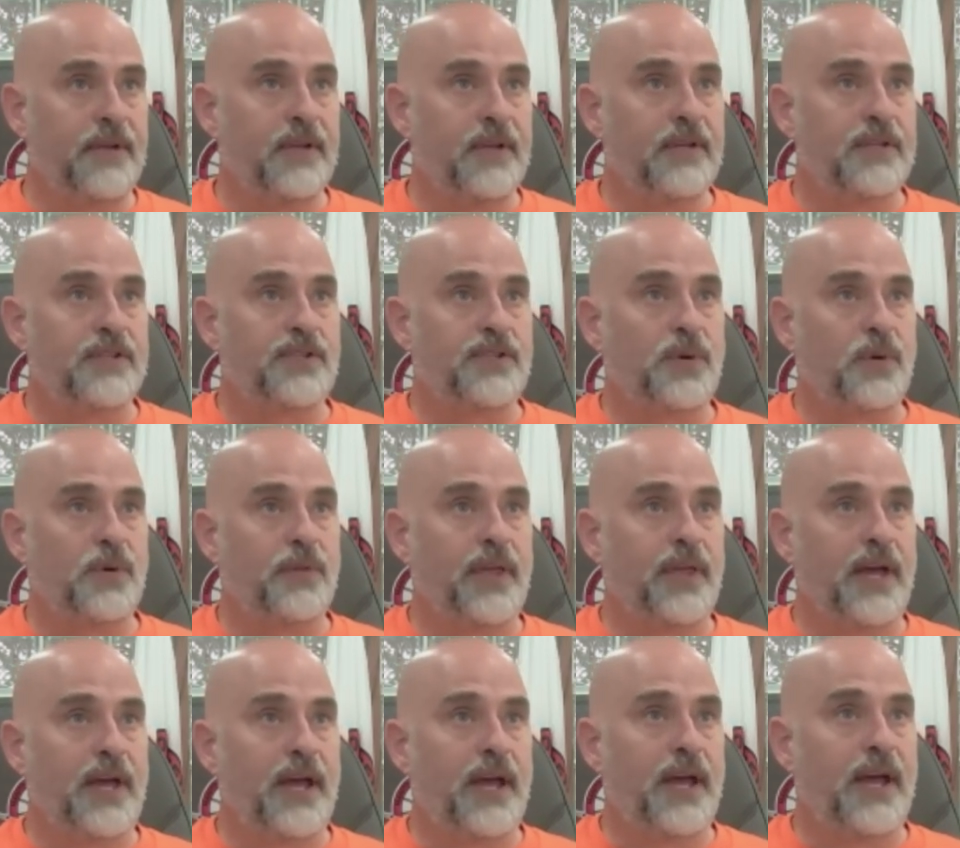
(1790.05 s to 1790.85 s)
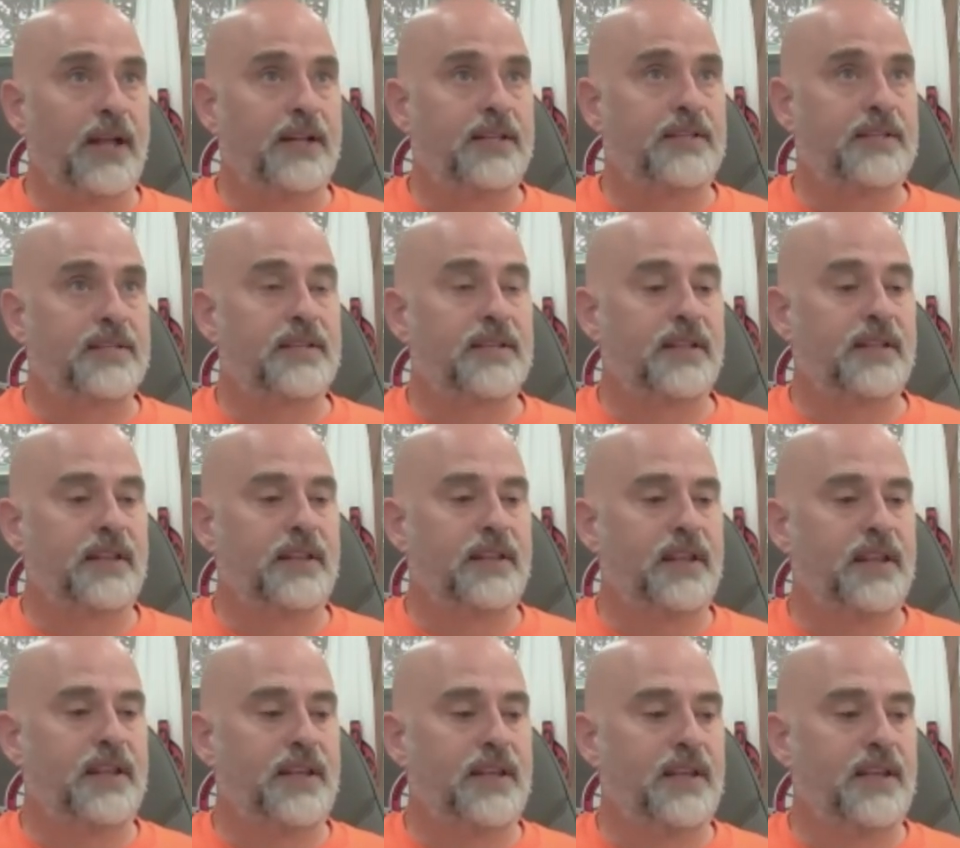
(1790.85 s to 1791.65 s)
so that
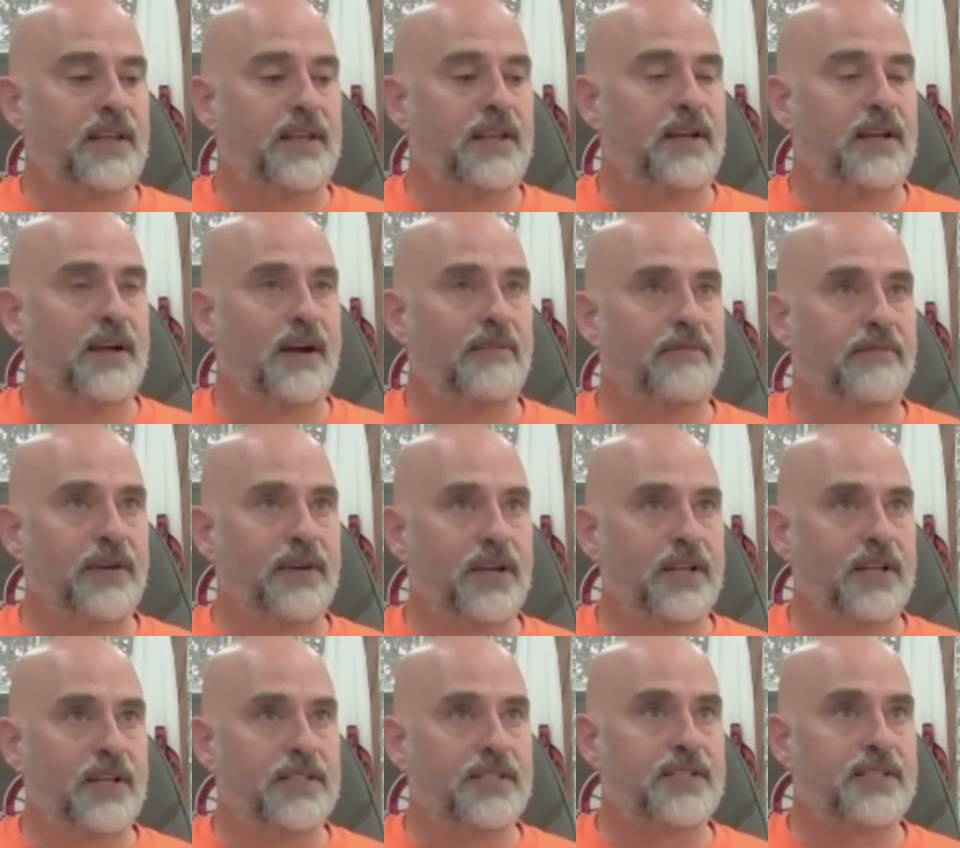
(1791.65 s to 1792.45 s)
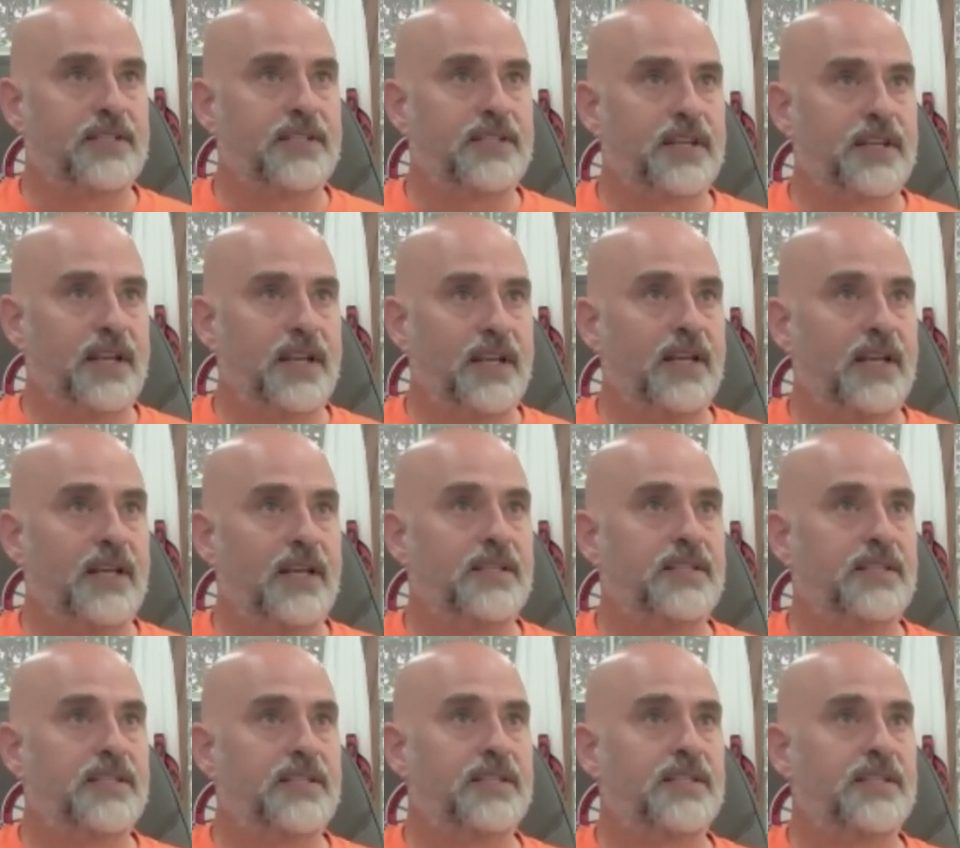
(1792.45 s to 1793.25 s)
the governance
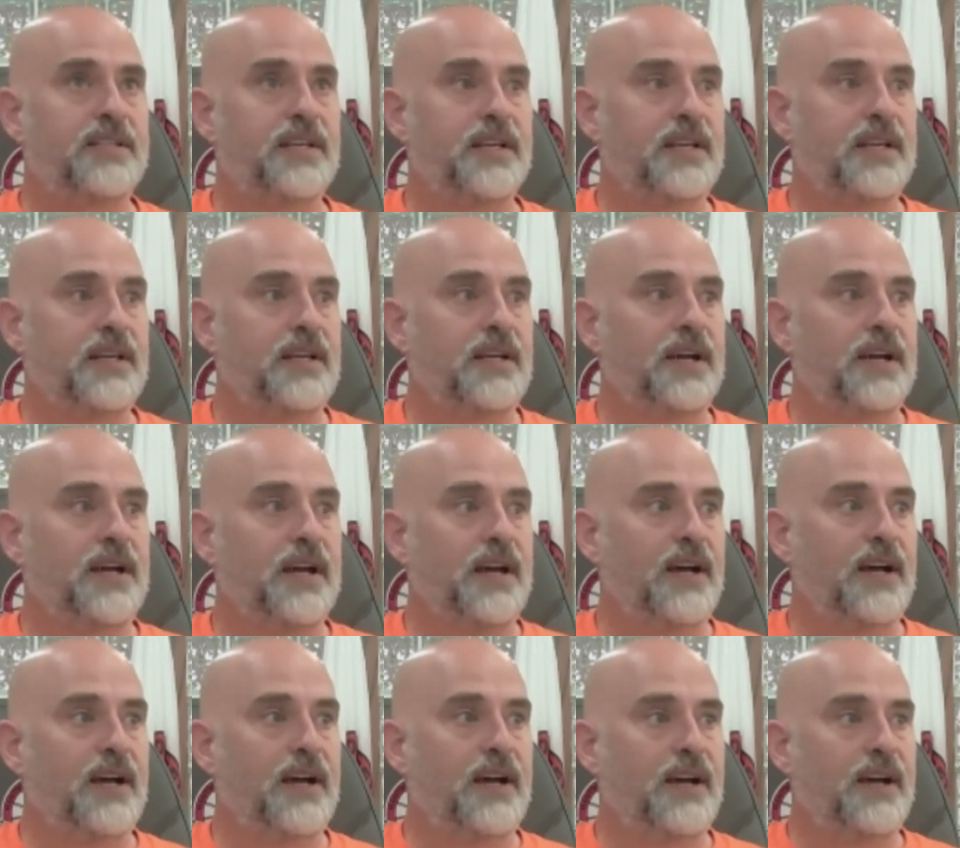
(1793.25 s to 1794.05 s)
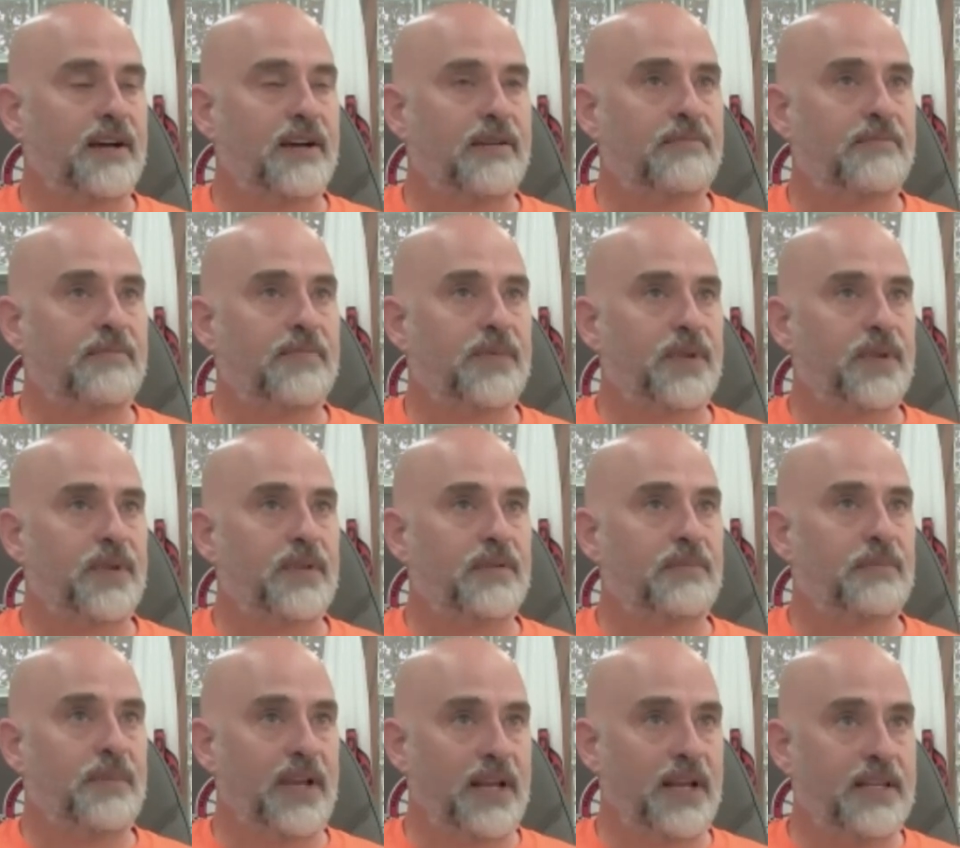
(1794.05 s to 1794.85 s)
is
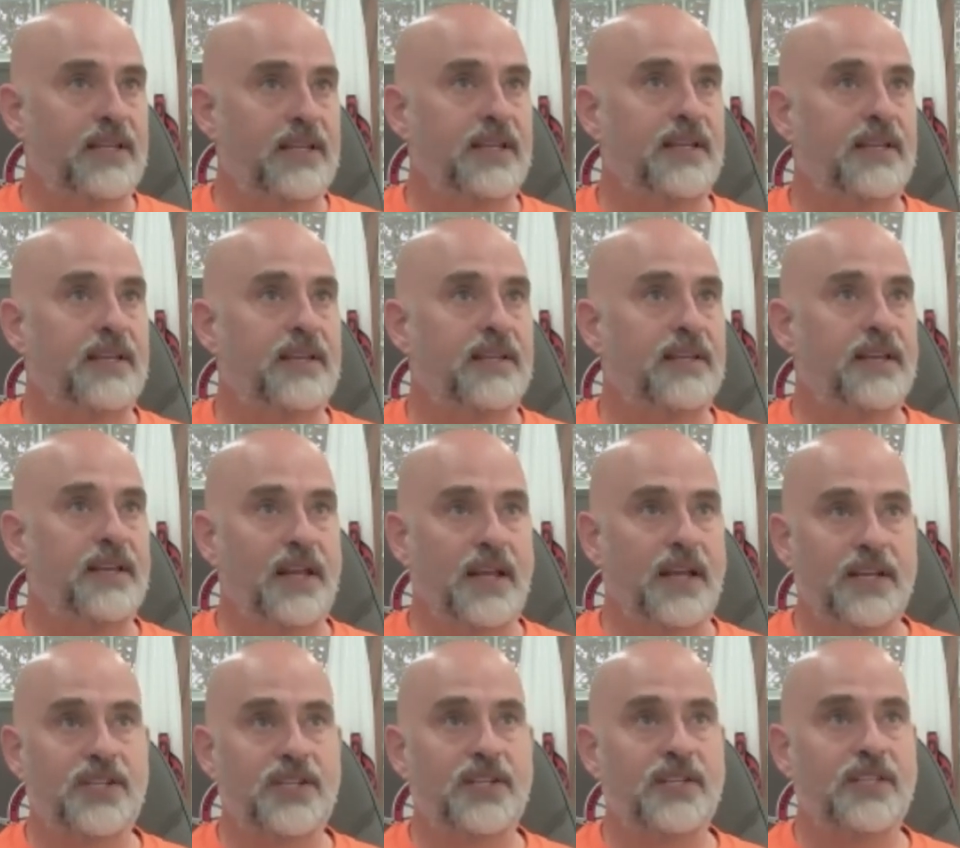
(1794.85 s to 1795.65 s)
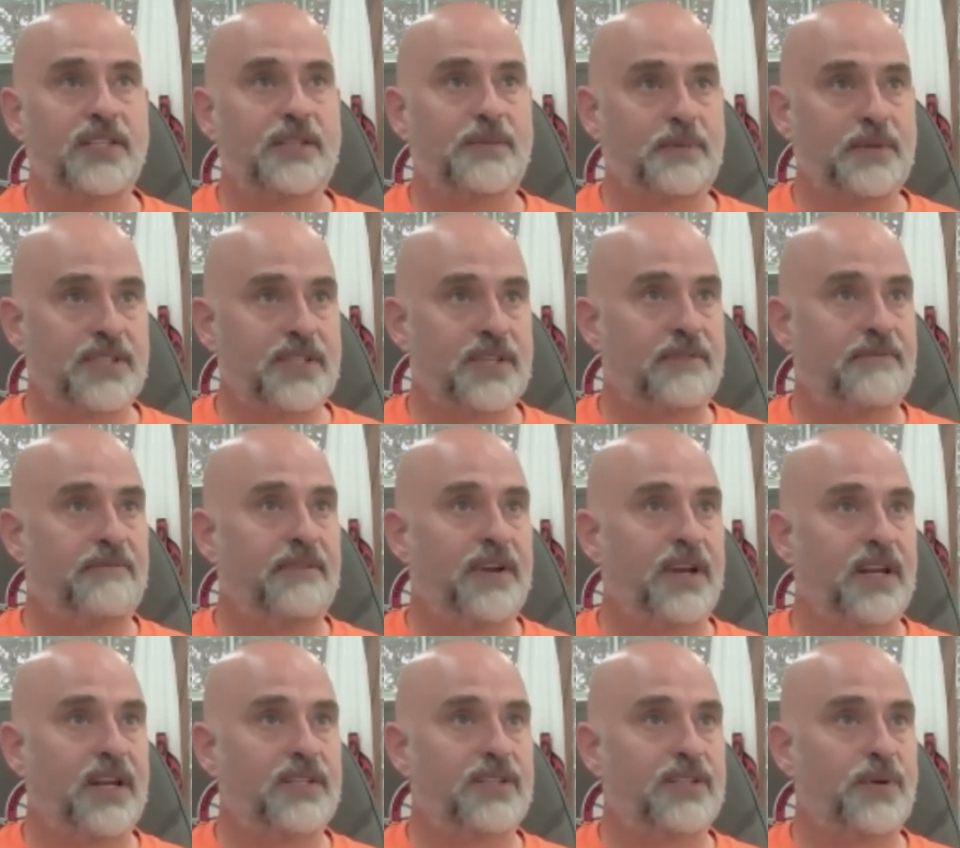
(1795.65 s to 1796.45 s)
Métis Nation
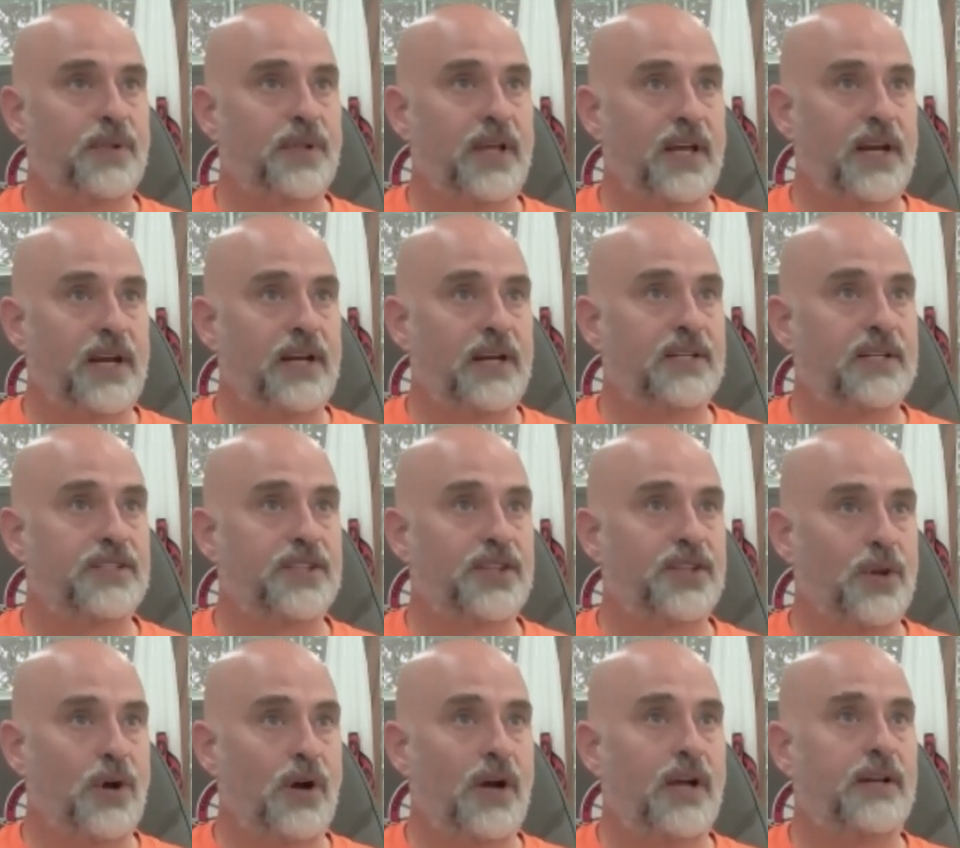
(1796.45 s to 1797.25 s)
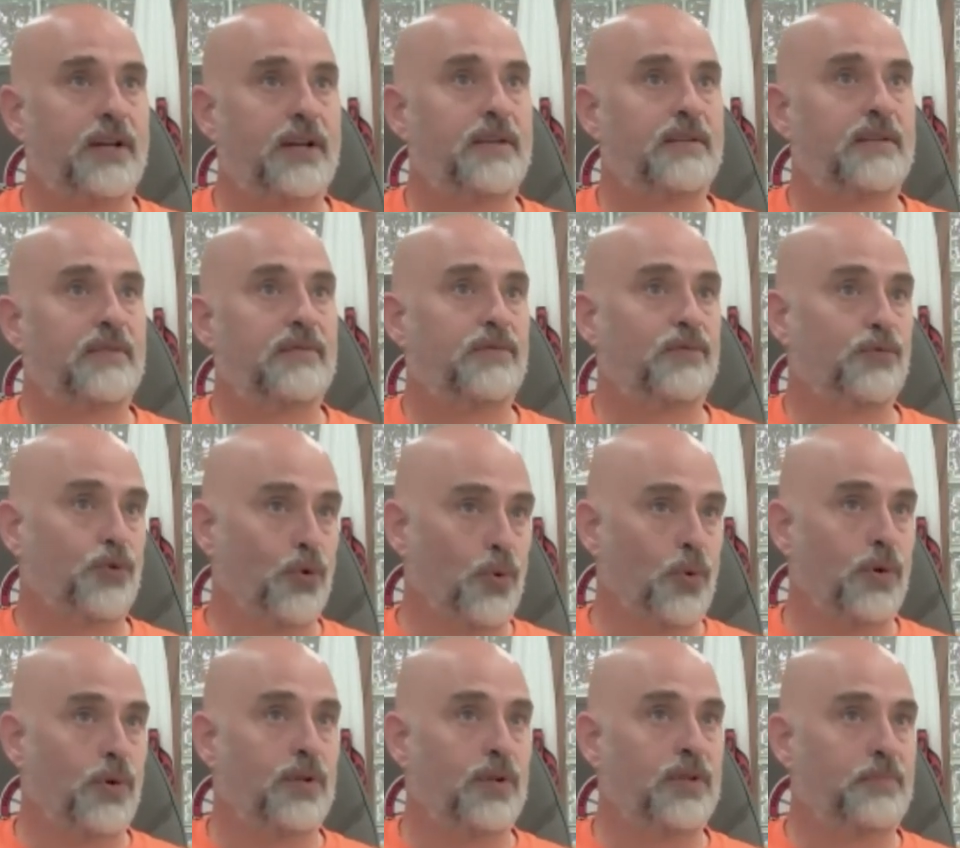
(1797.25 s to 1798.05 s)
specific, so that it is not
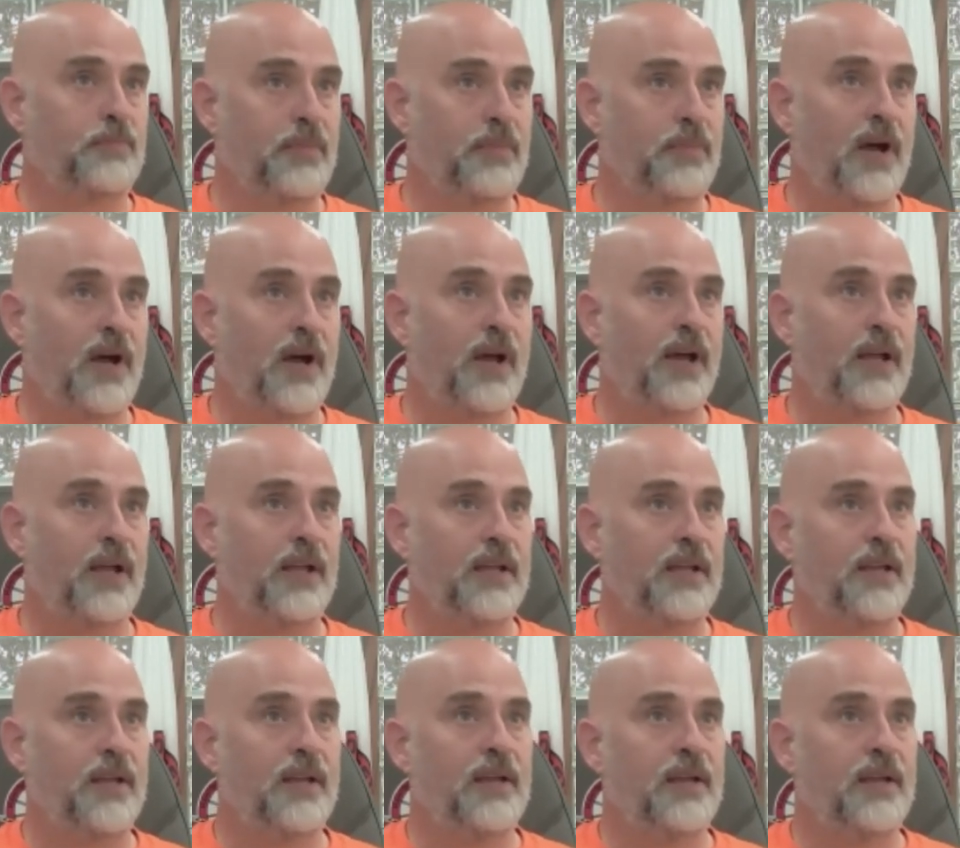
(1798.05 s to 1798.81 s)
ruled by